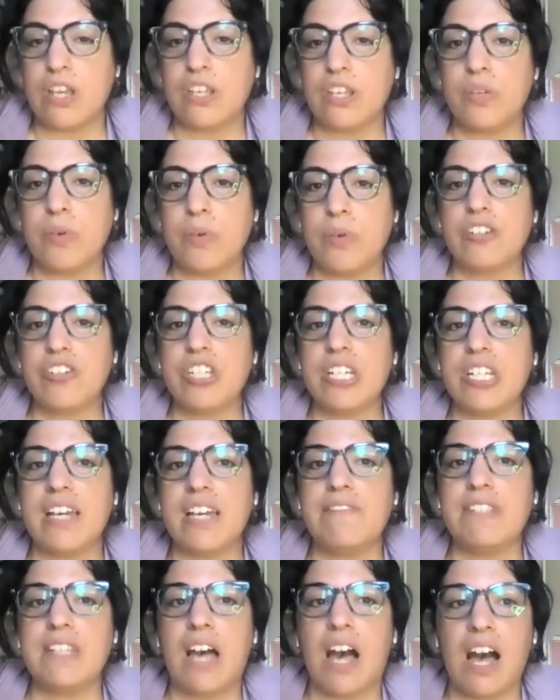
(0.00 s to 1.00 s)
You actually
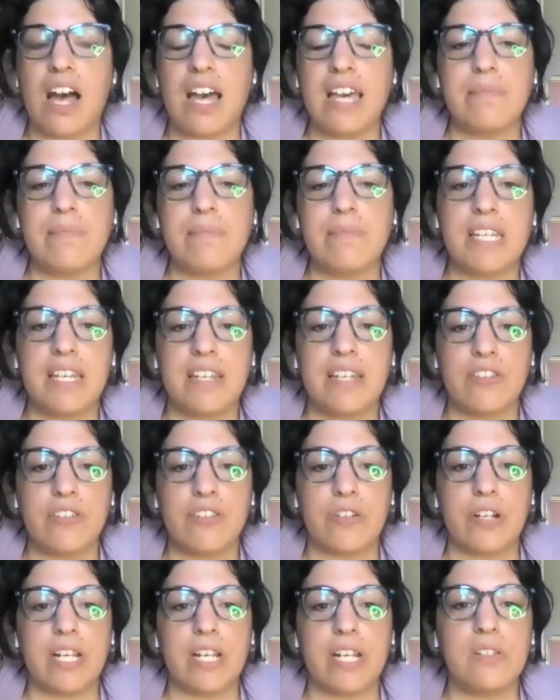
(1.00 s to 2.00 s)
have time to
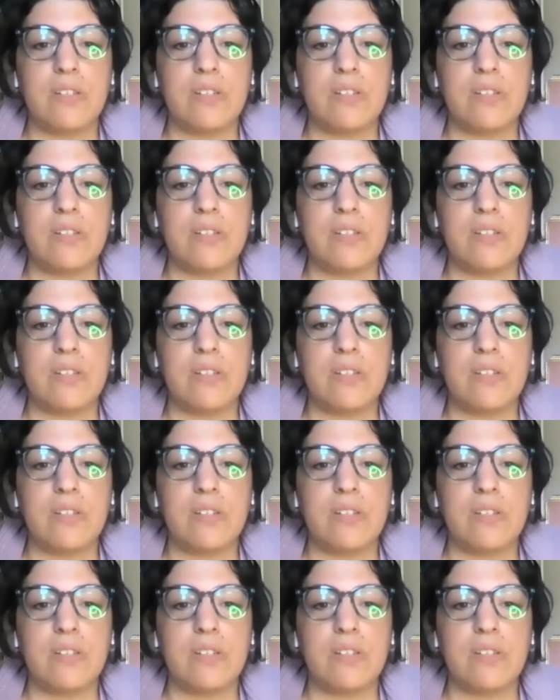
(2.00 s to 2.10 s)
integrate.